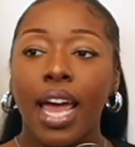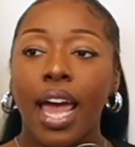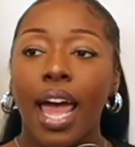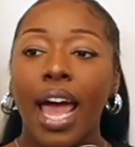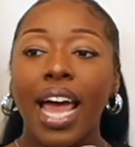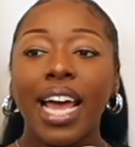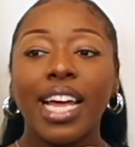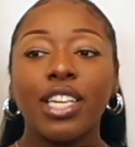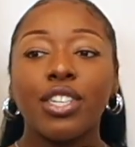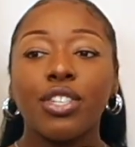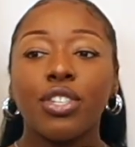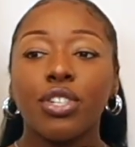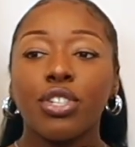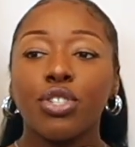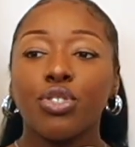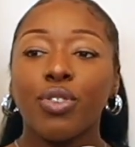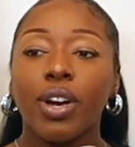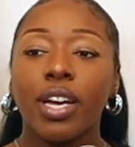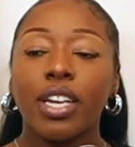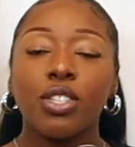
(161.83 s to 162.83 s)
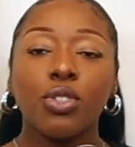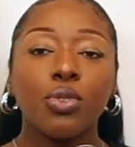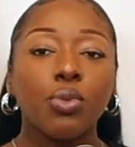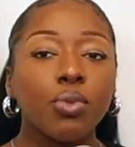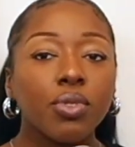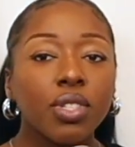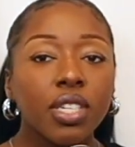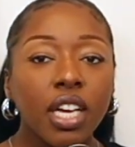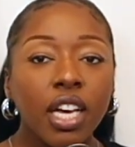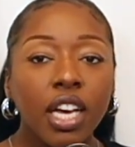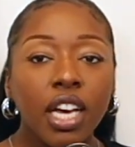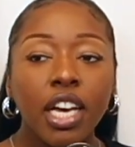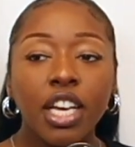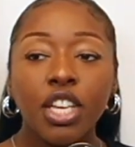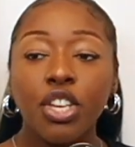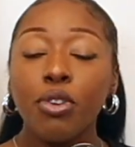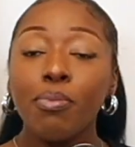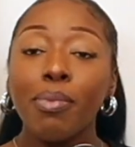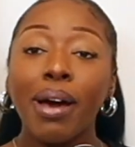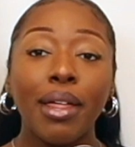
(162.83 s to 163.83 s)
and you're trying to talk to her,
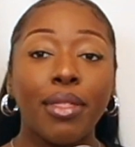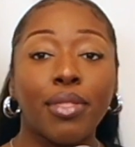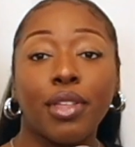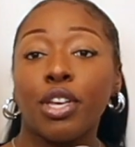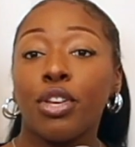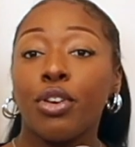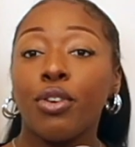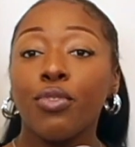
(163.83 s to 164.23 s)
you might think